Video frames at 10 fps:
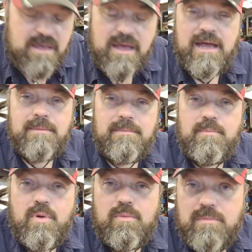
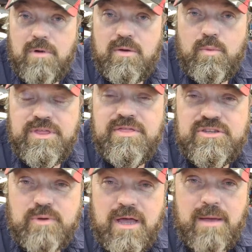But within the
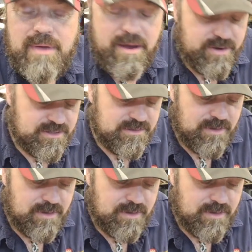swing arm bearings,